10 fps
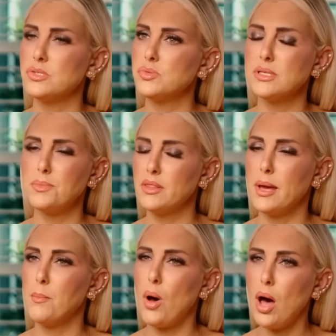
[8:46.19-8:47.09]
this was something
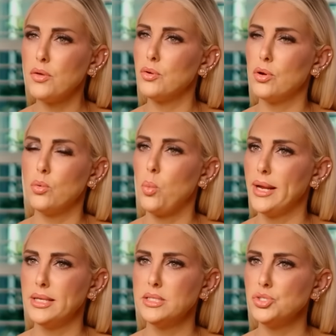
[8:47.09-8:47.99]
that bothered her,
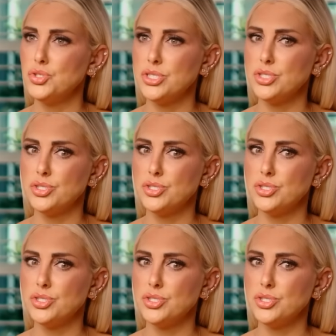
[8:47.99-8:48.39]
why didn't she